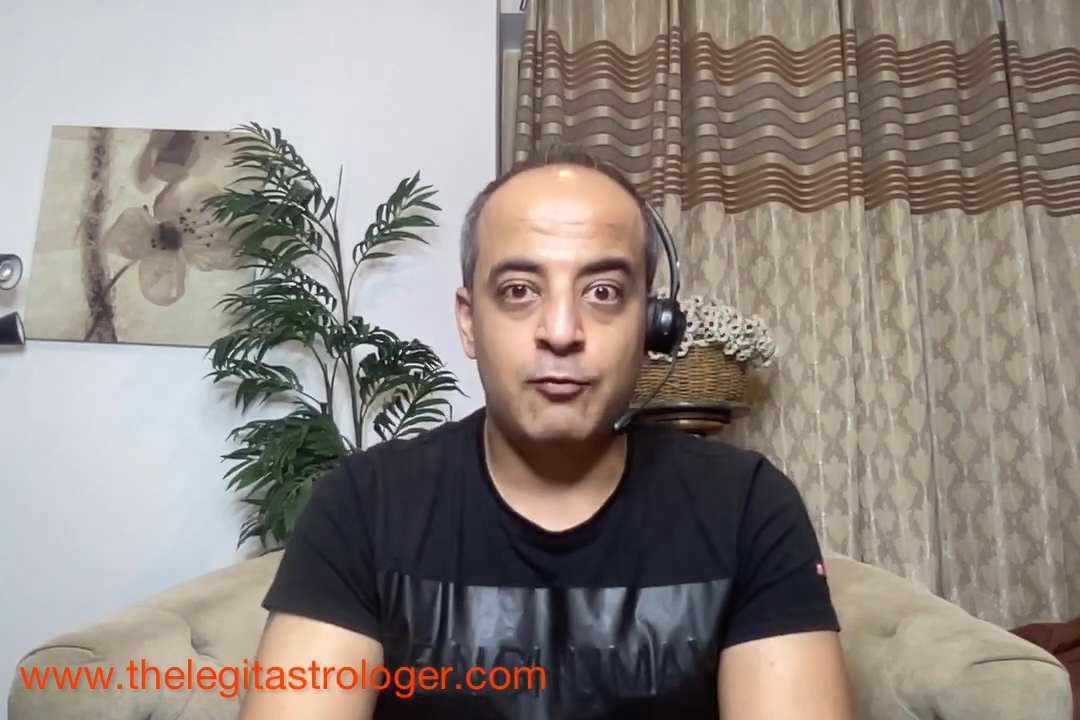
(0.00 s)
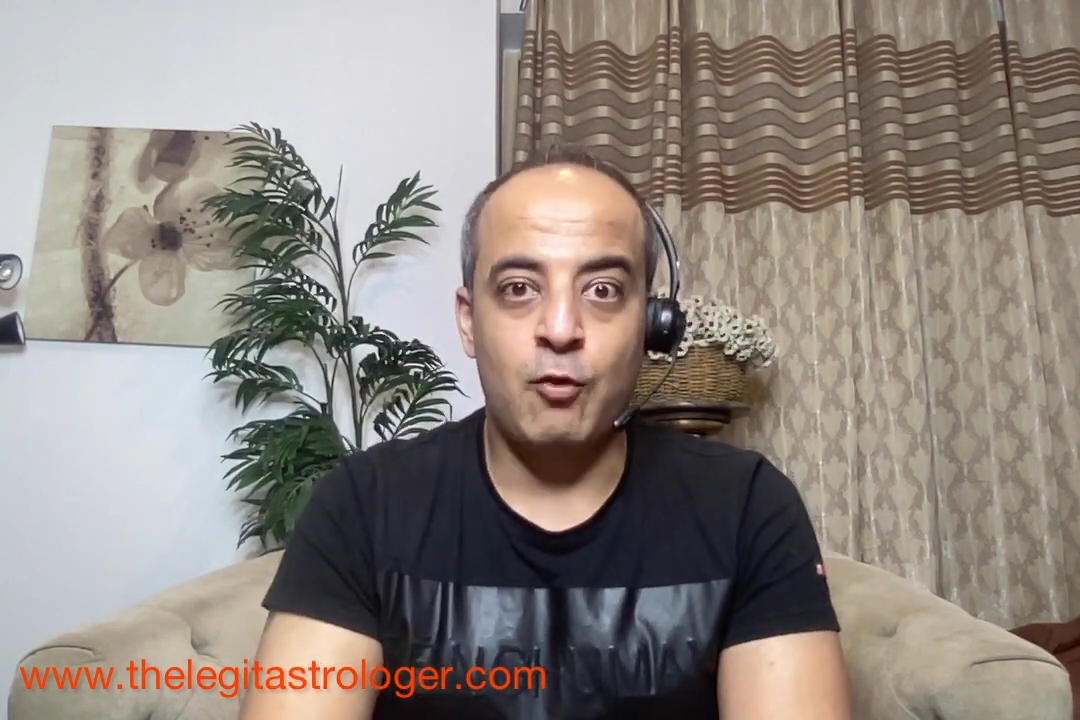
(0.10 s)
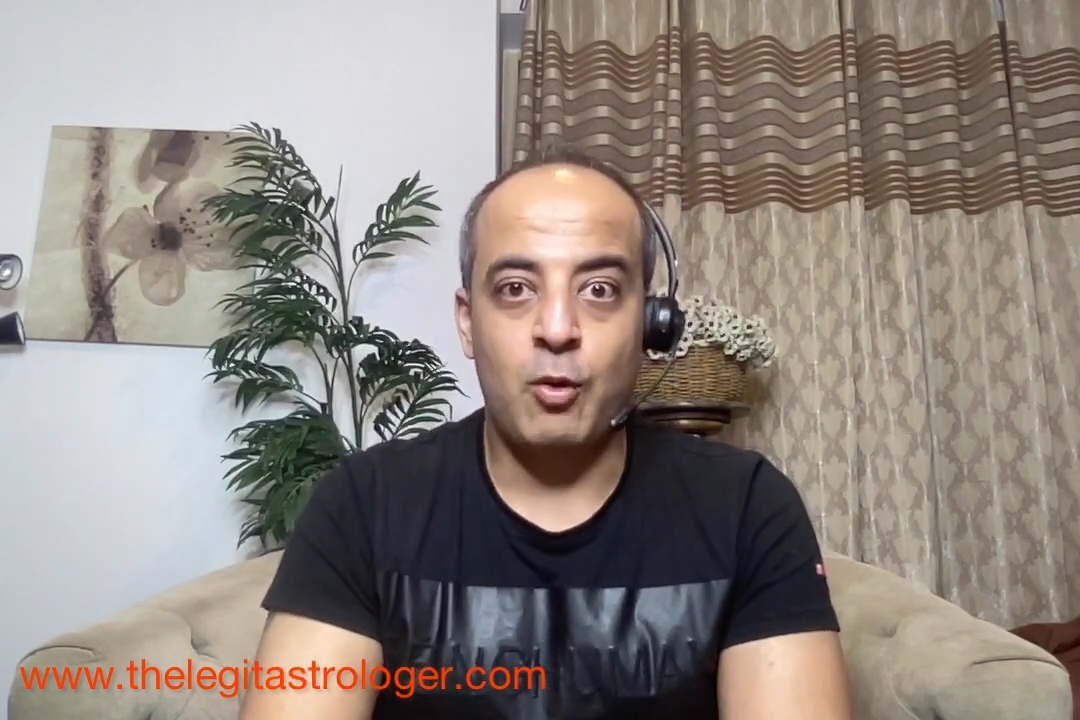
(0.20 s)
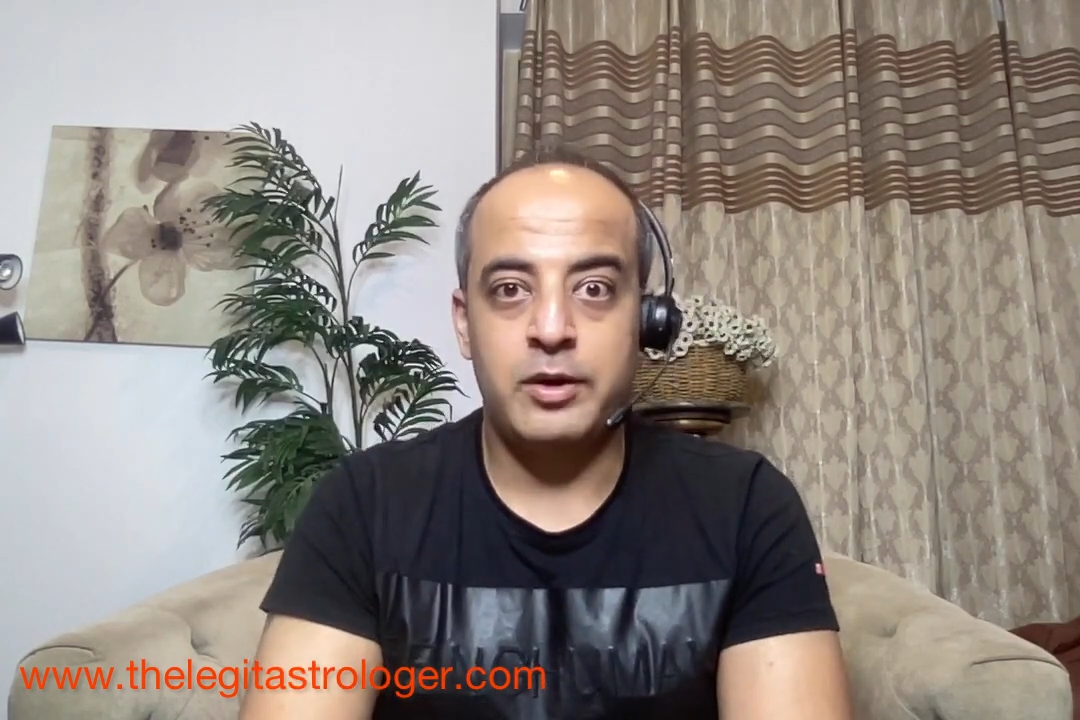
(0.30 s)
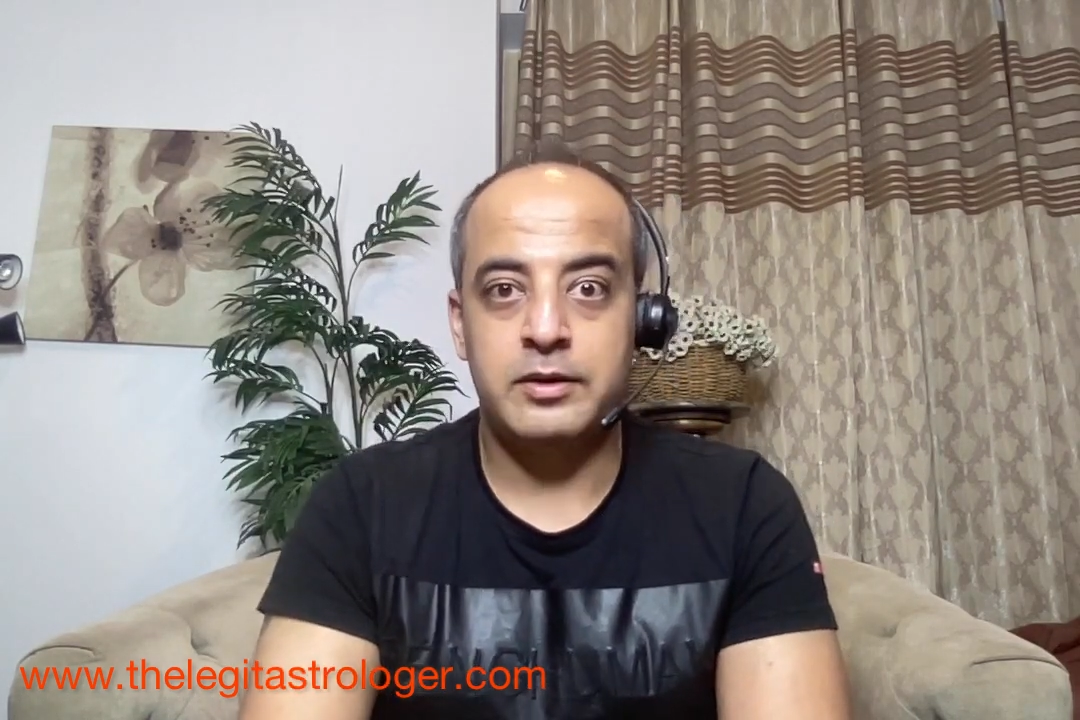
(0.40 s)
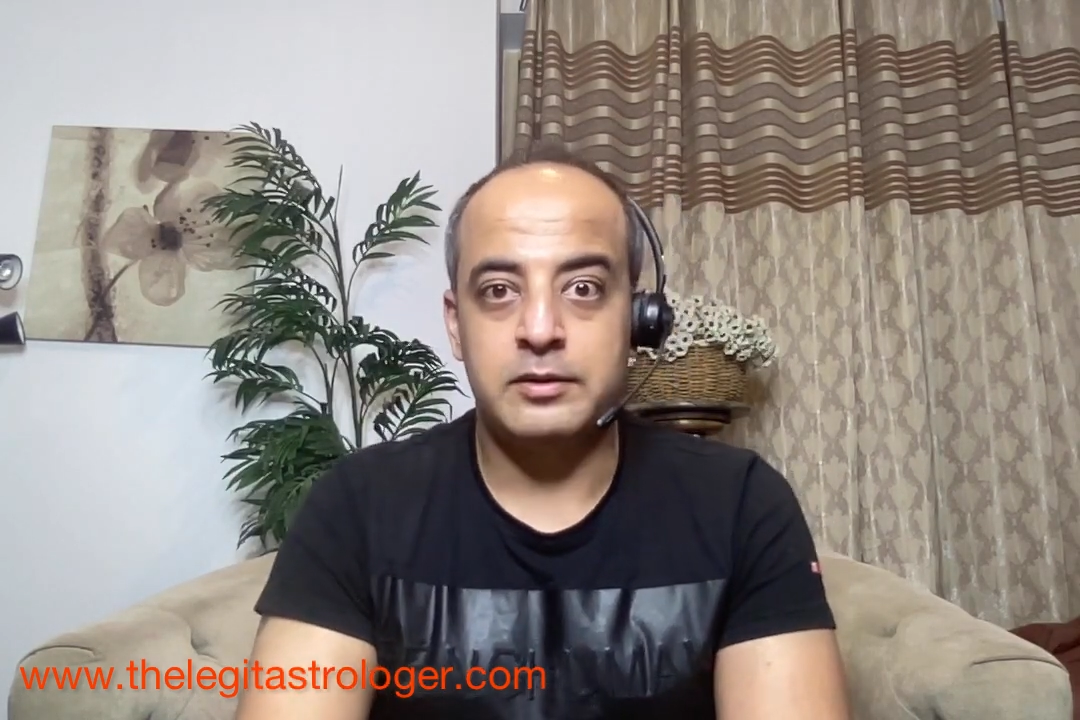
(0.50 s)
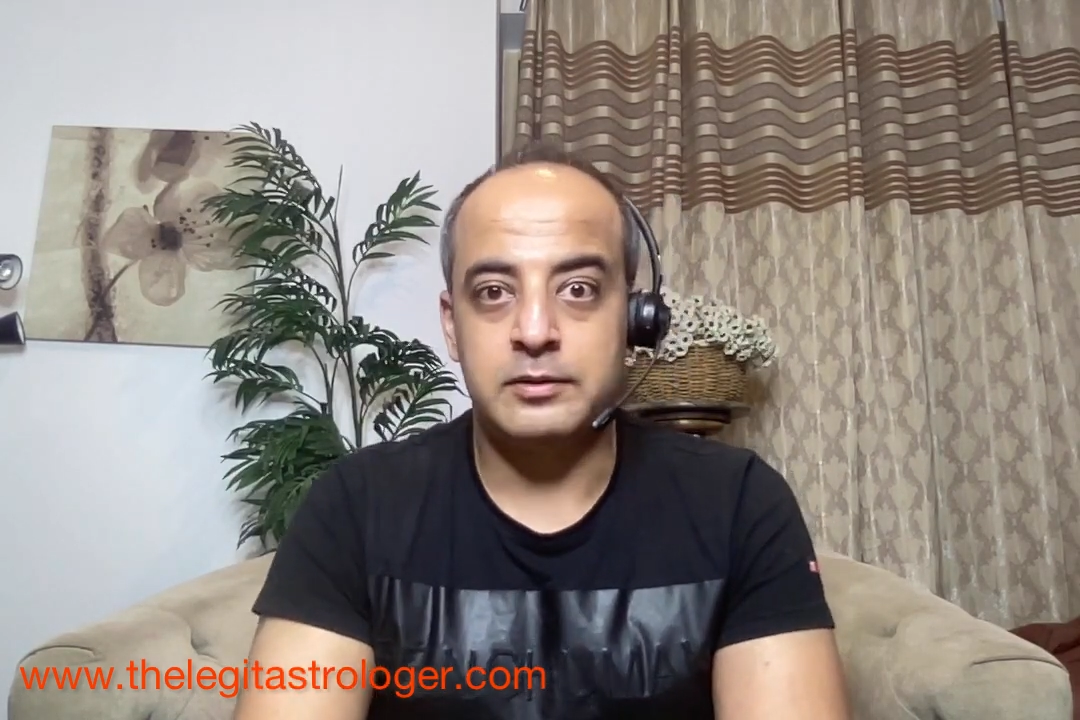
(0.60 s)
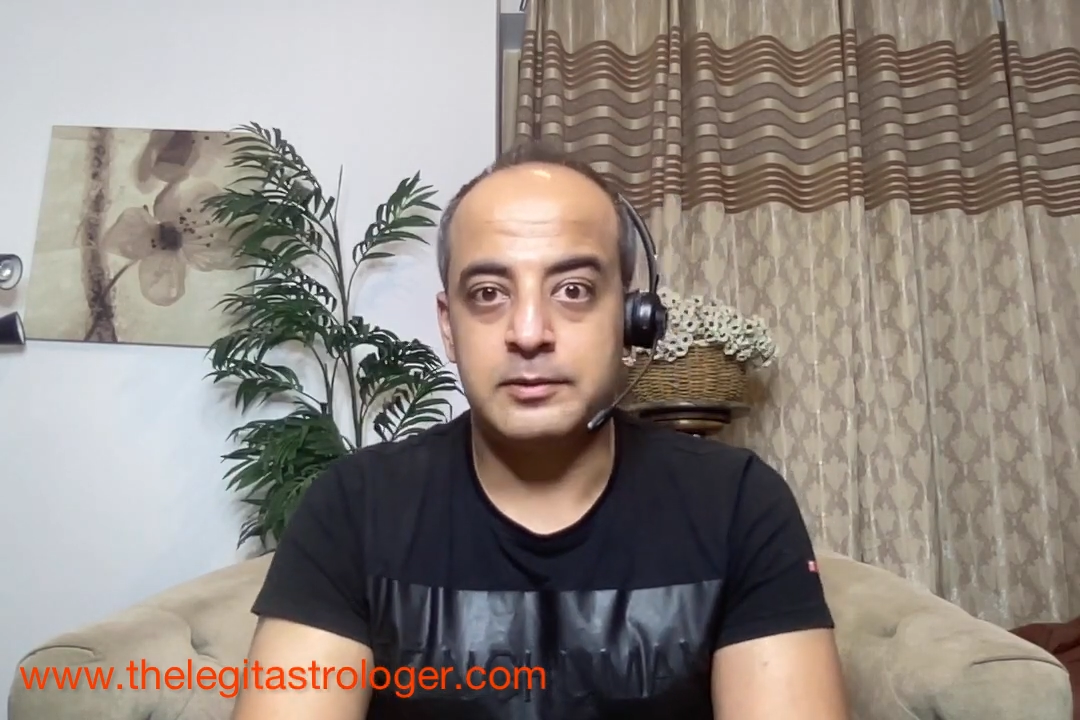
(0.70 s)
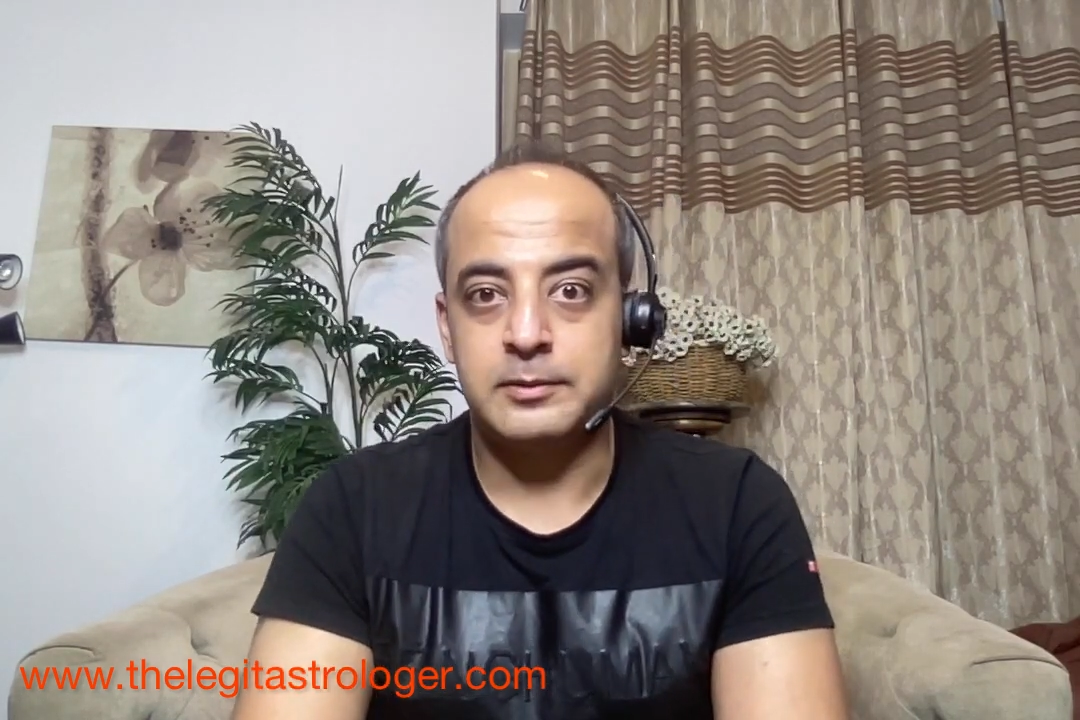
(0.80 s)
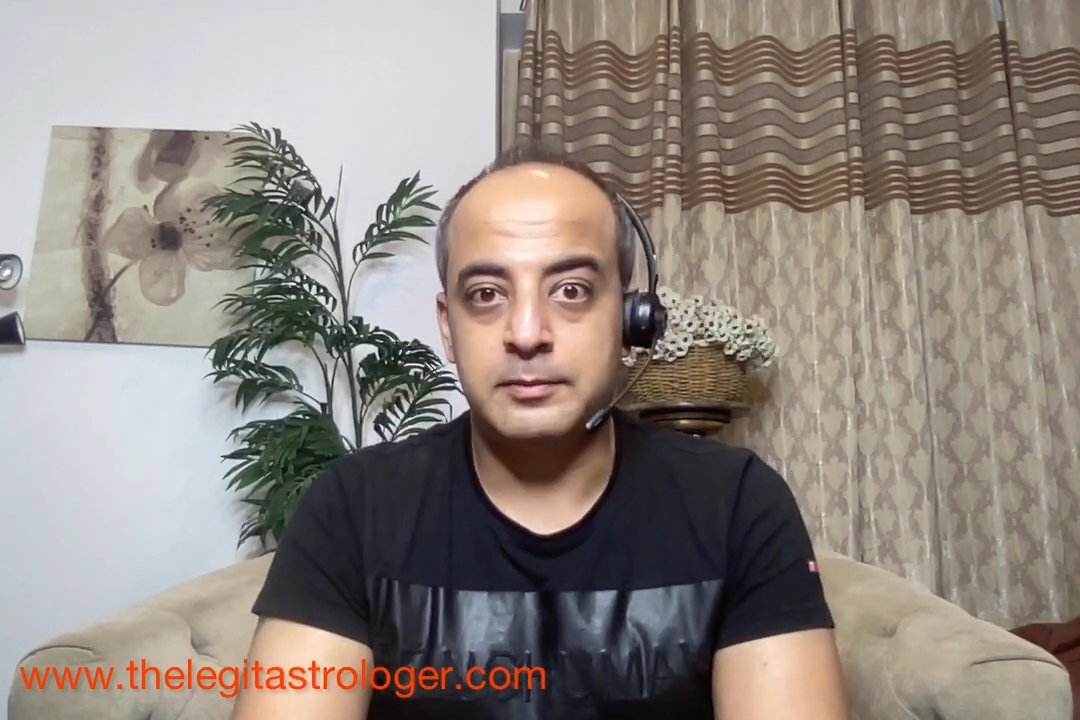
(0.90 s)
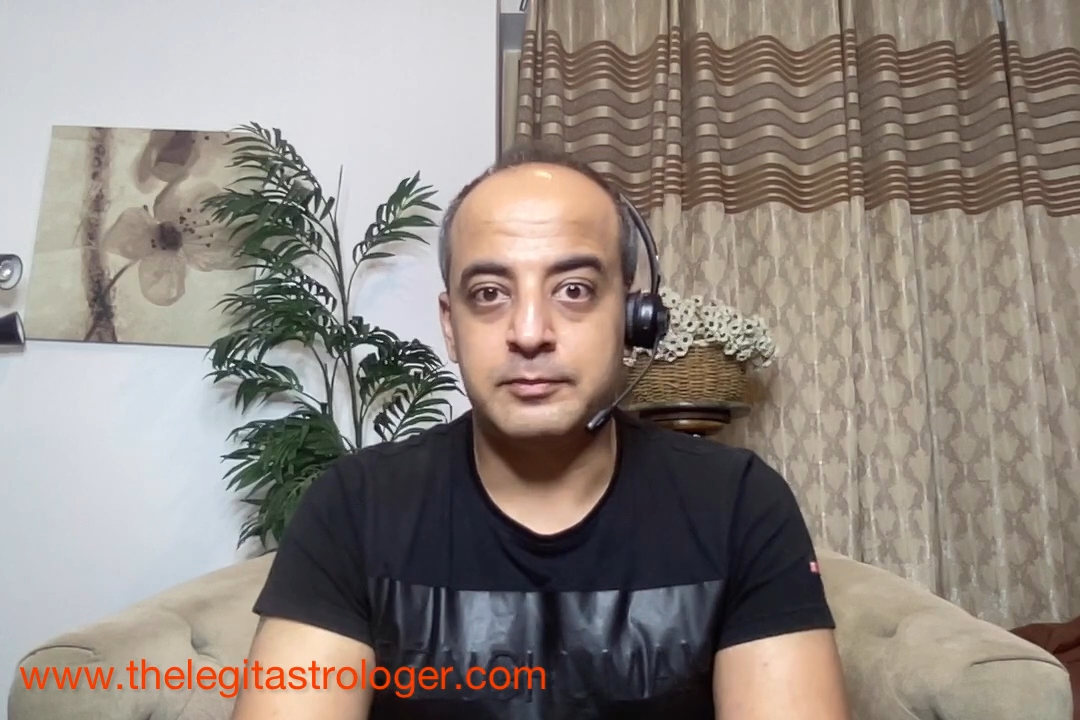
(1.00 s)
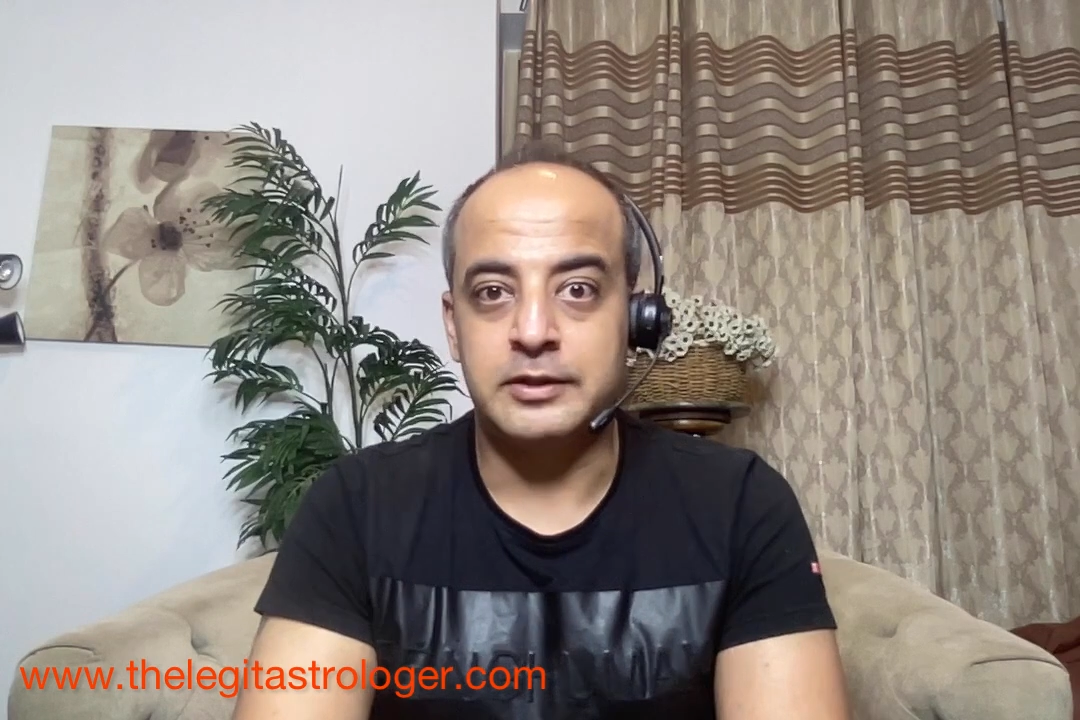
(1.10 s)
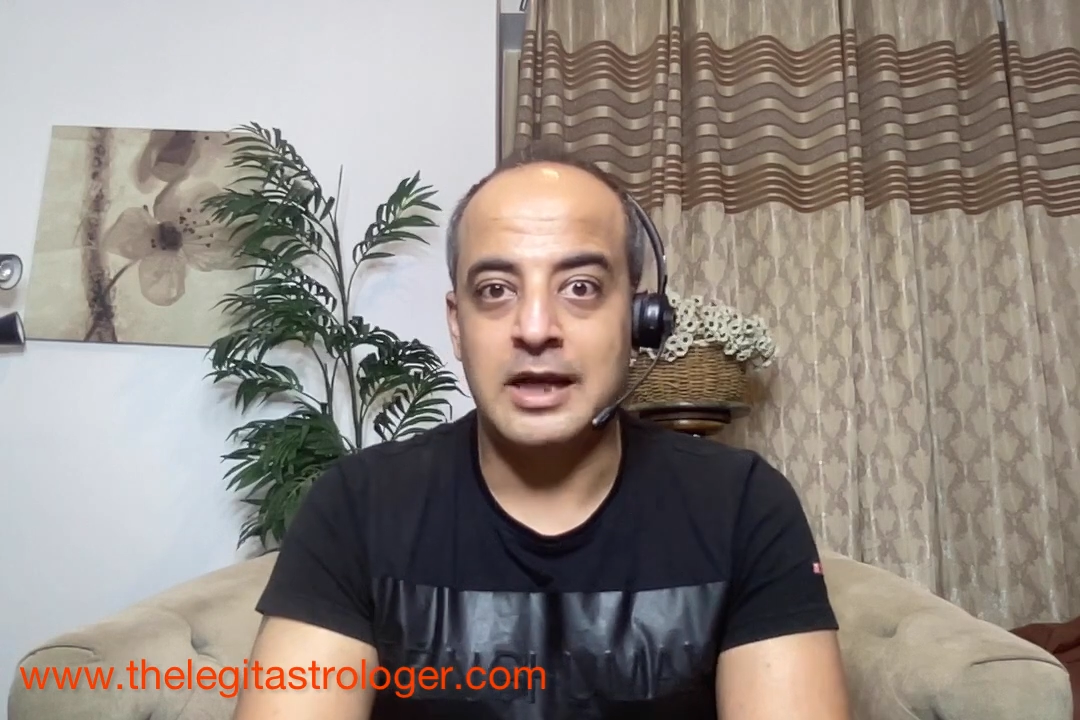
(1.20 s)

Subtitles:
For the